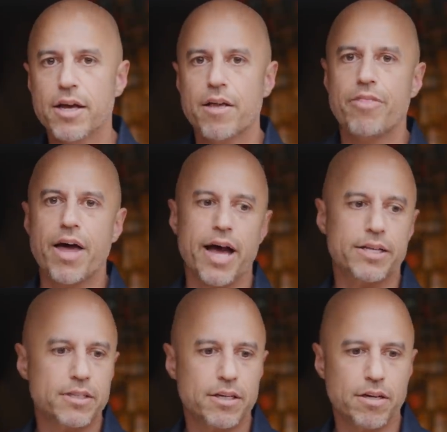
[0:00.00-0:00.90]

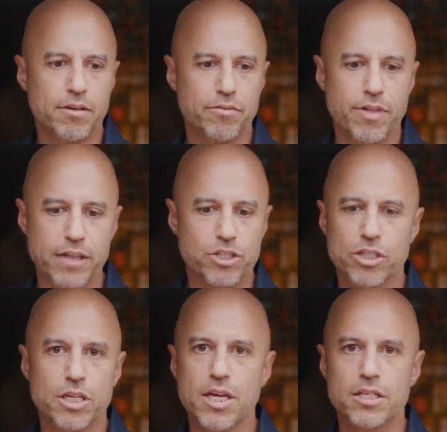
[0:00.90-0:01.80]
that that's
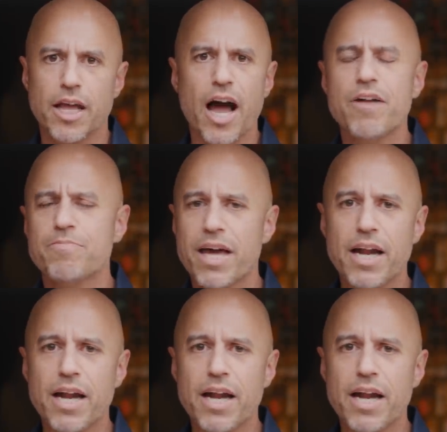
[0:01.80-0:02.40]
just an easy like man,